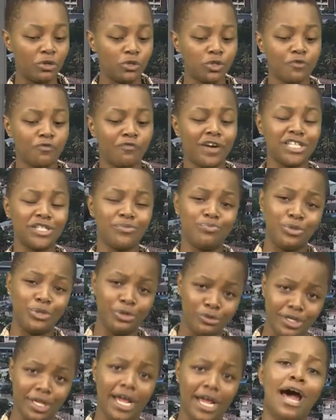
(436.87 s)
You should first
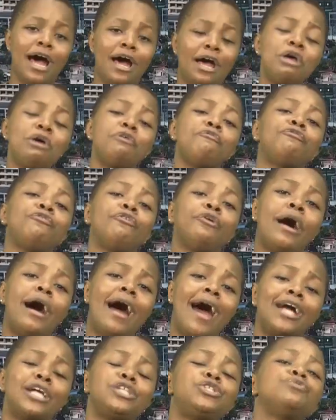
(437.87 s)
build her for
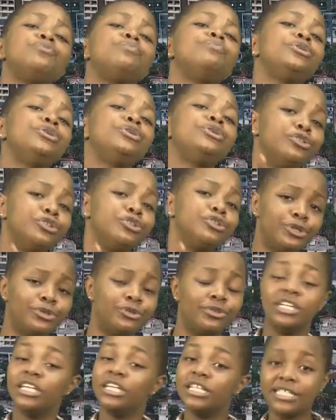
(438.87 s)
her to build
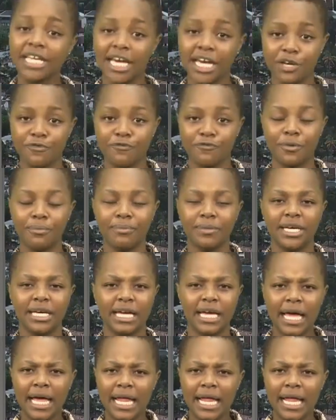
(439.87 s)
you. Take it from me.